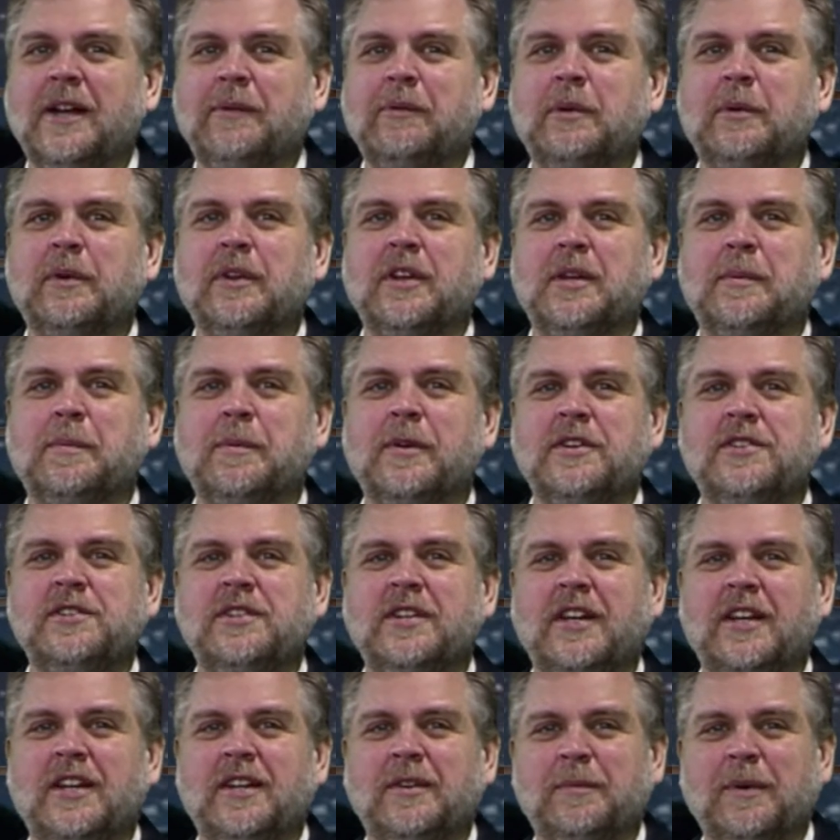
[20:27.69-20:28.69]
We really
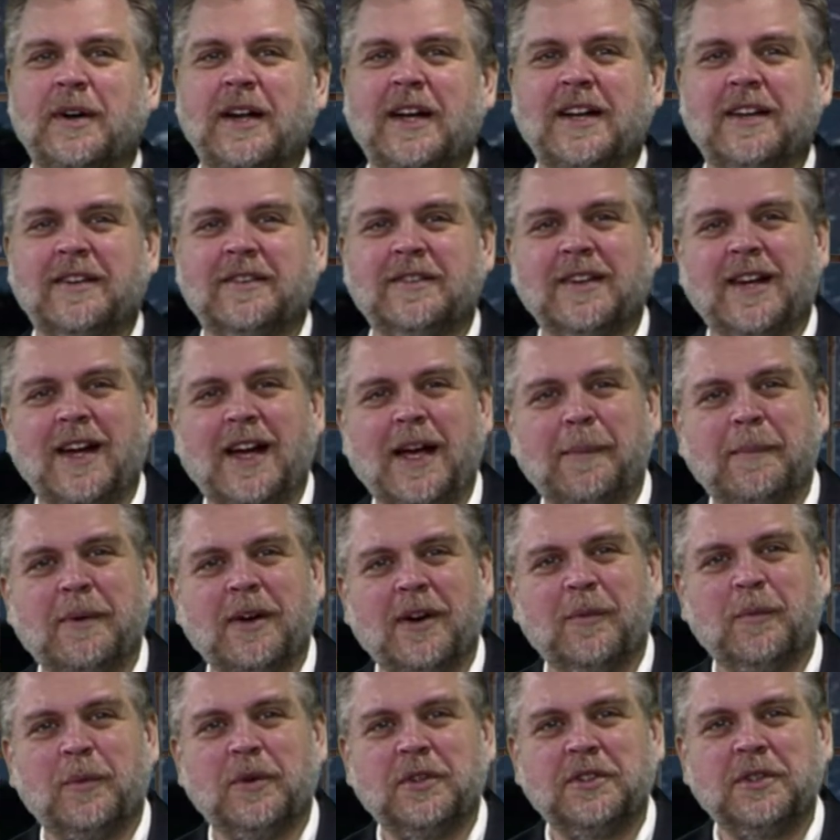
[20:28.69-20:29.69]
appreciate it. We're out of time.
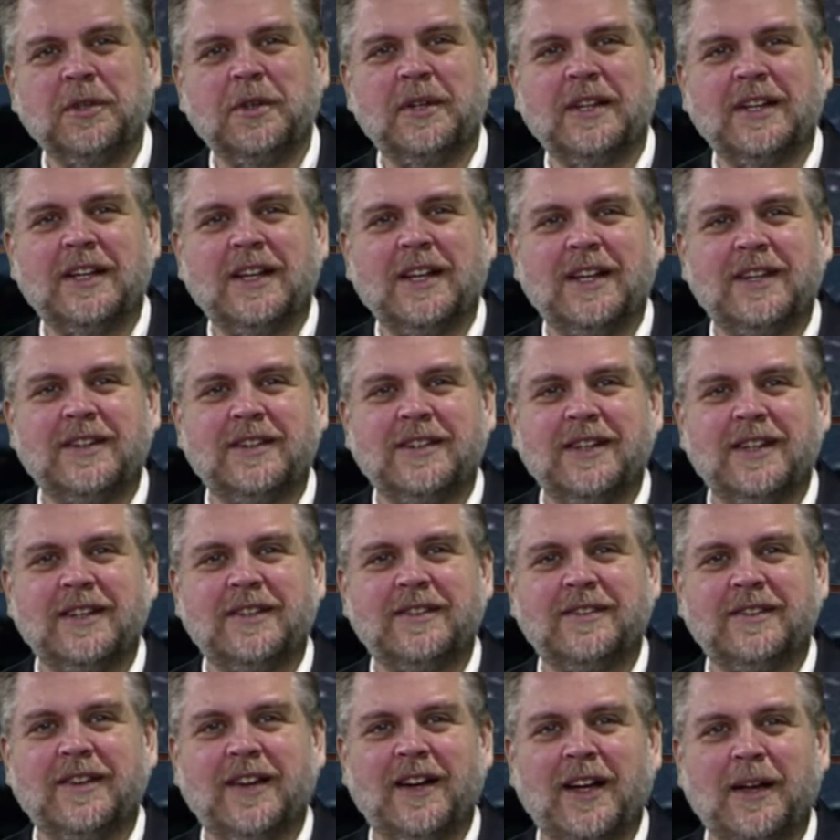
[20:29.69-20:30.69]
We'll do it again
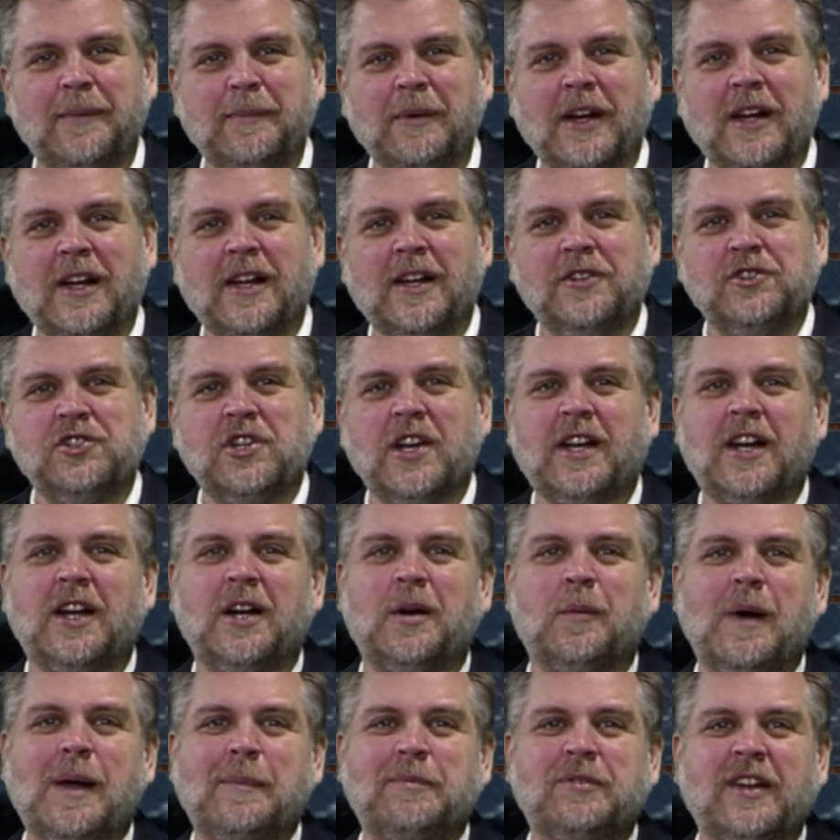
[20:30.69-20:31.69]
next time. Check out
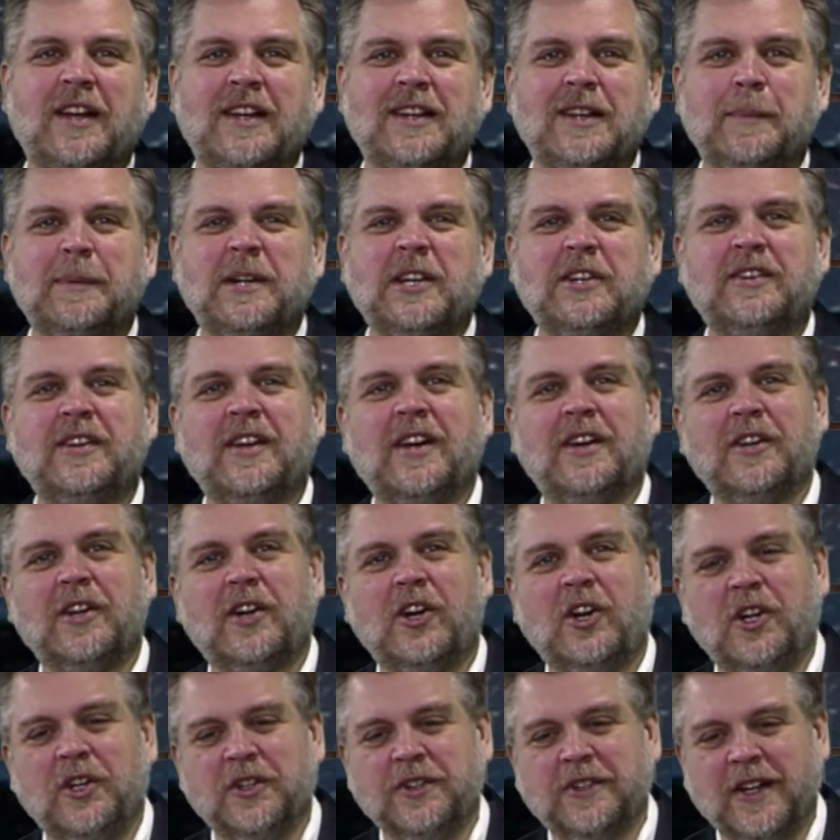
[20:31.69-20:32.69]
our website,
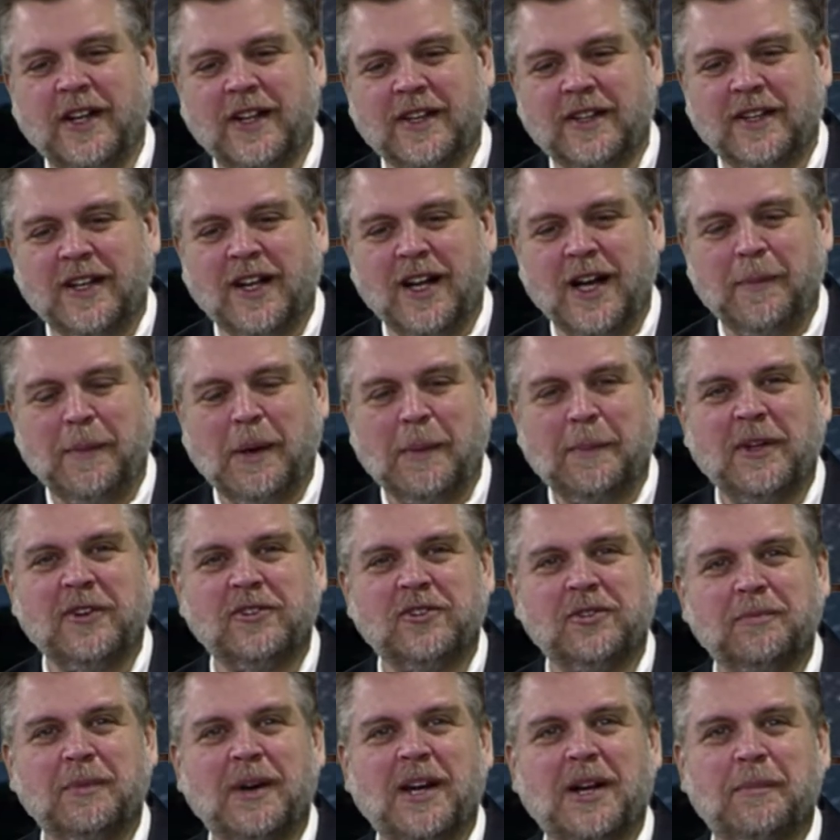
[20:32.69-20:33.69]
libertytownhall.com. I
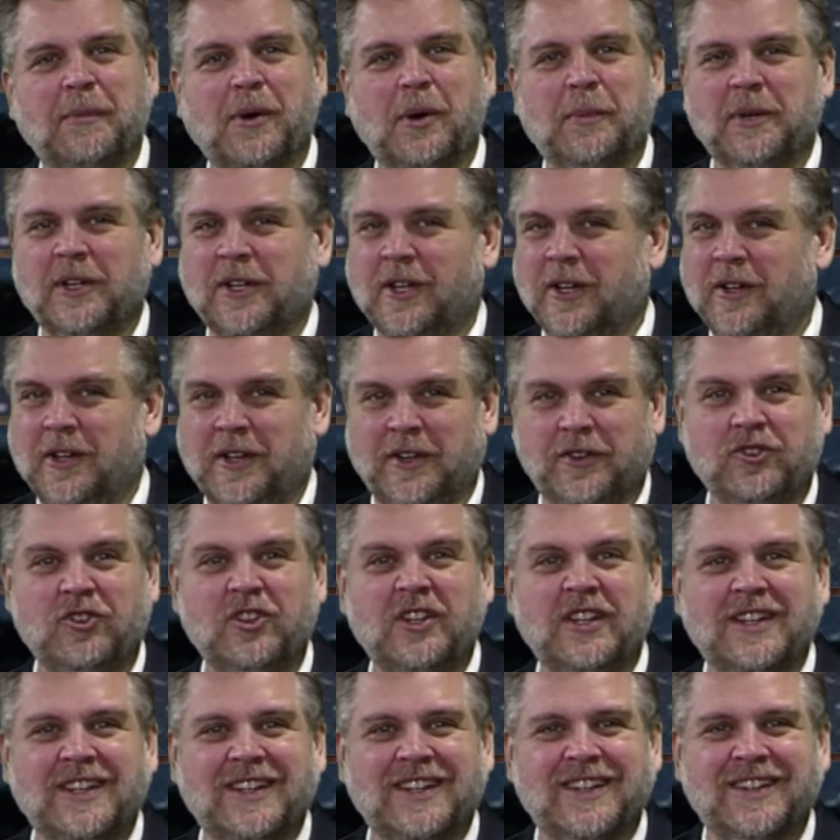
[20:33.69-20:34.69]
mentioned mine a moment ago. I'll
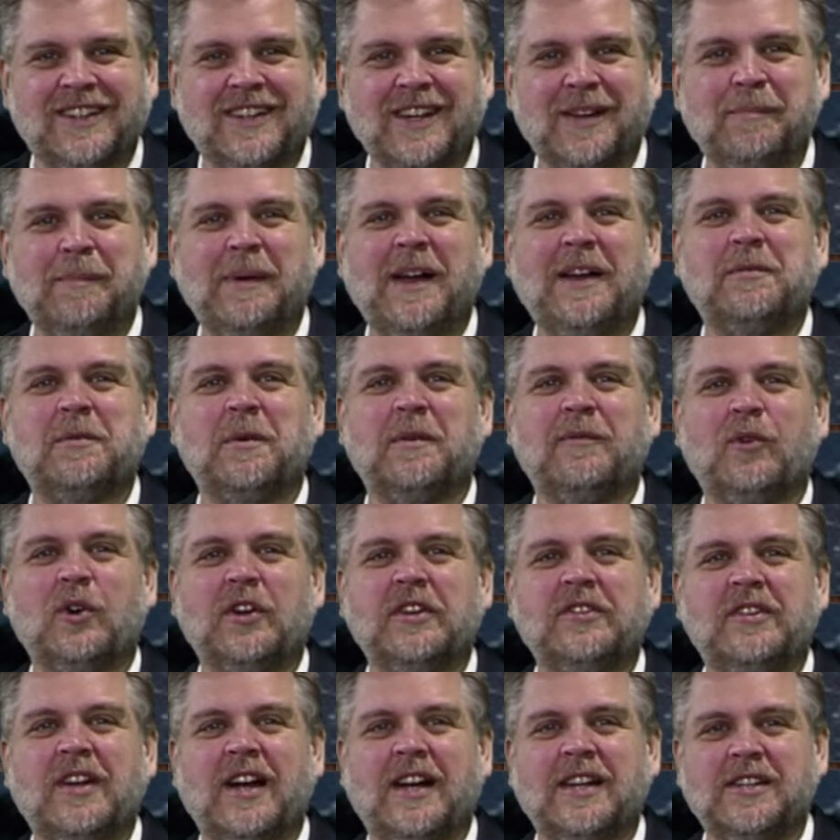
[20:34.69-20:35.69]
sneak it in again.
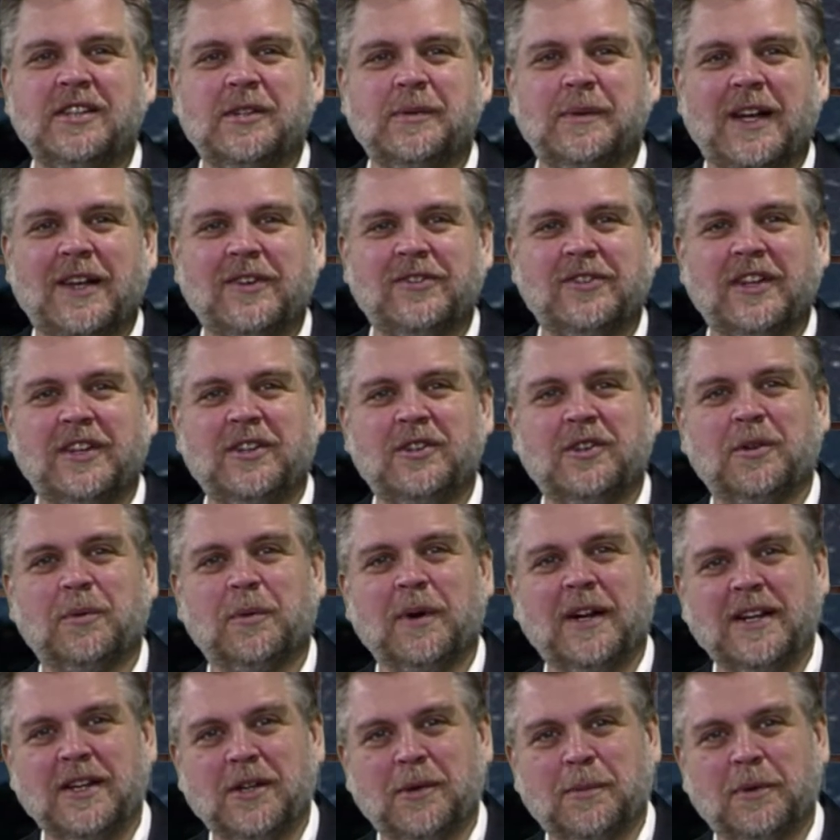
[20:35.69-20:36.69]
patriotvoice.us. I do a
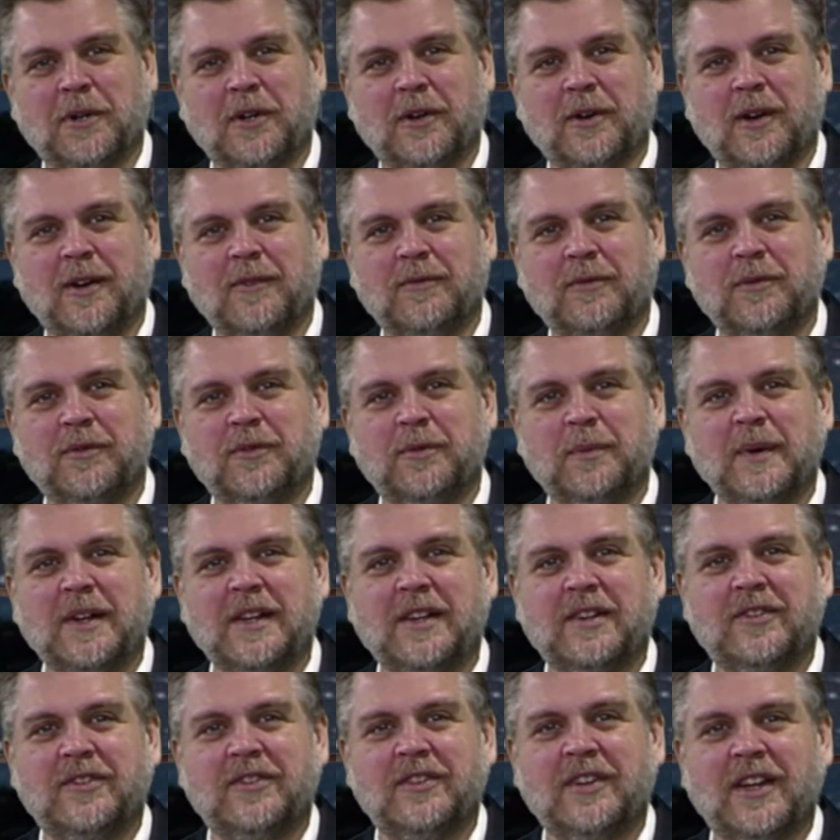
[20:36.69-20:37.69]
radio program from 3
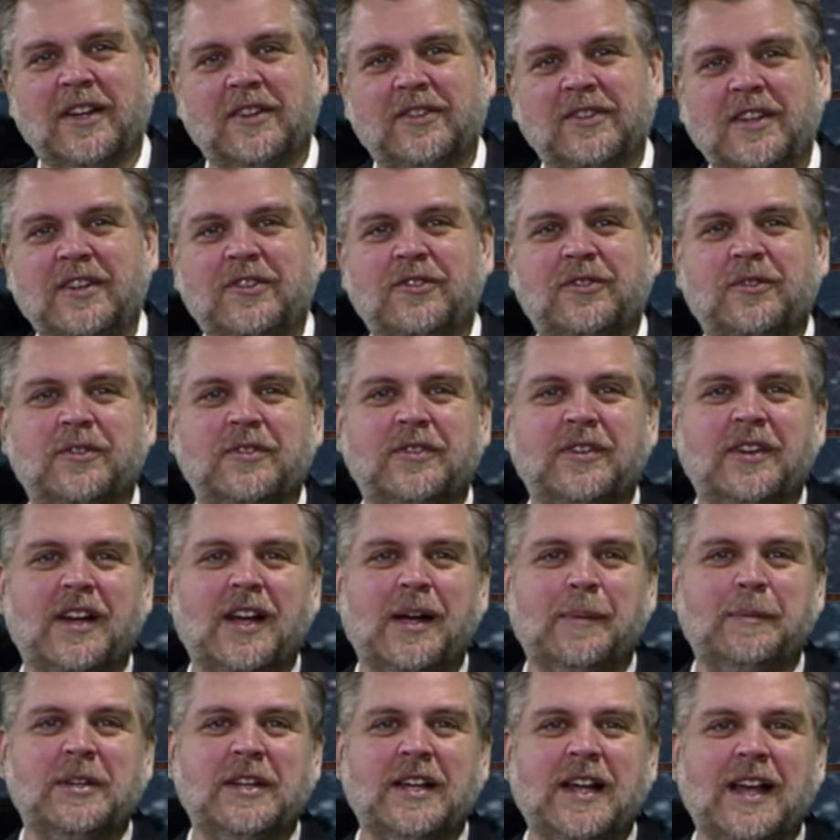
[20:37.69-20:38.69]
to 6 Eastern
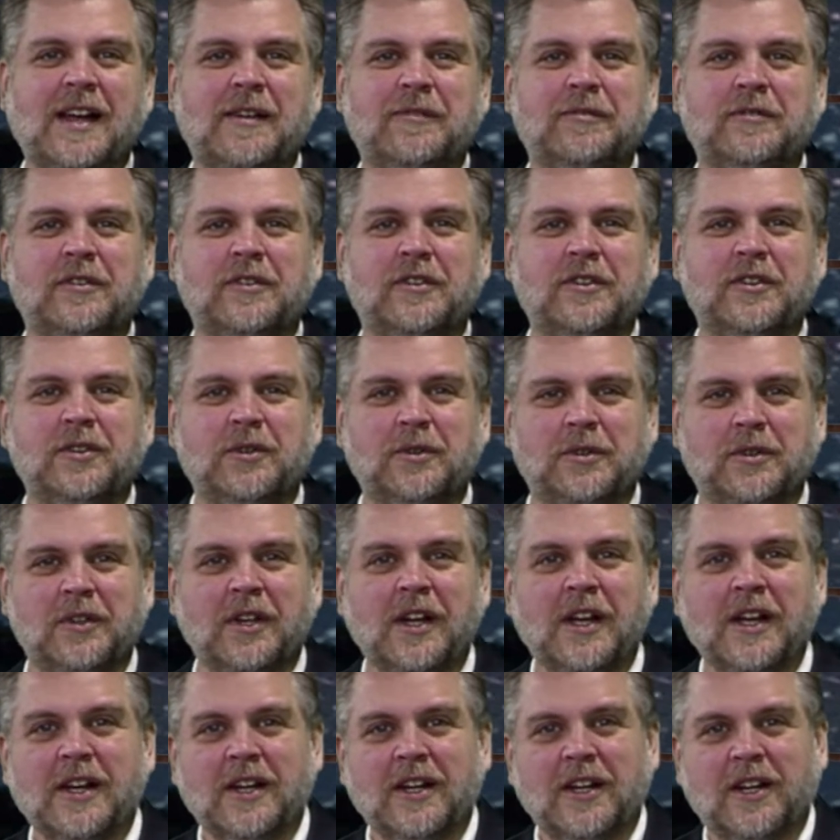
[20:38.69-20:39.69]
Time in the afternoon
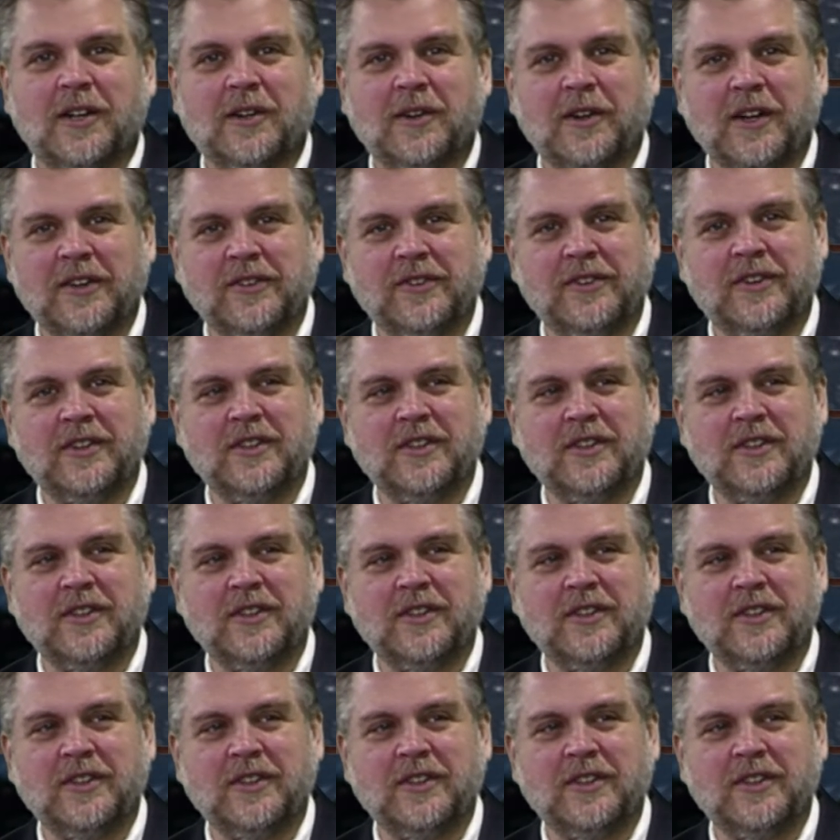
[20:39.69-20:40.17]
across the U.S.